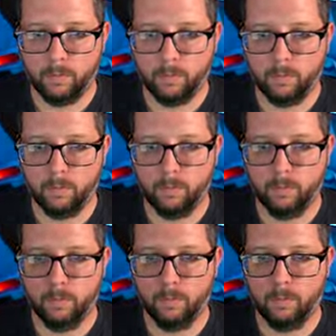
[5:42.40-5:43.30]

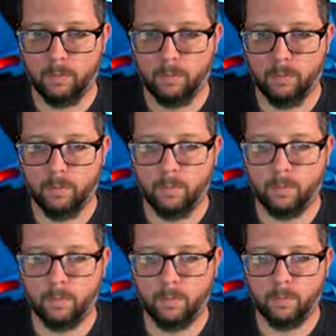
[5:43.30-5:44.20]

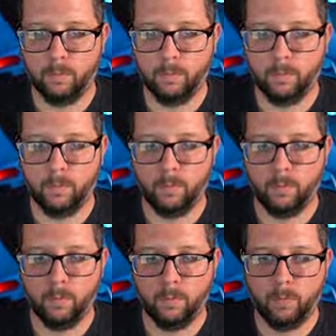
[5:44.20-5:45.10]

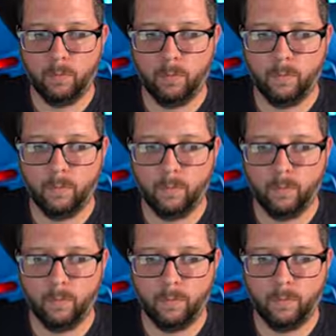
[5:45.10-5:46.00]

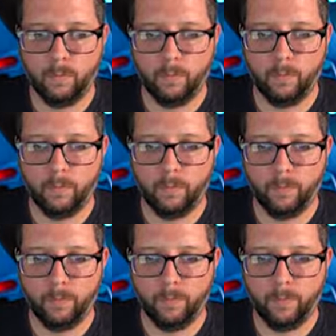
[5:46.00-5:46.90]

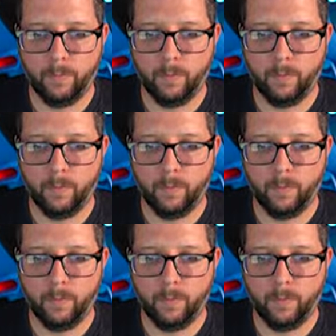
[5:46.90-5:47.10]
[no speech]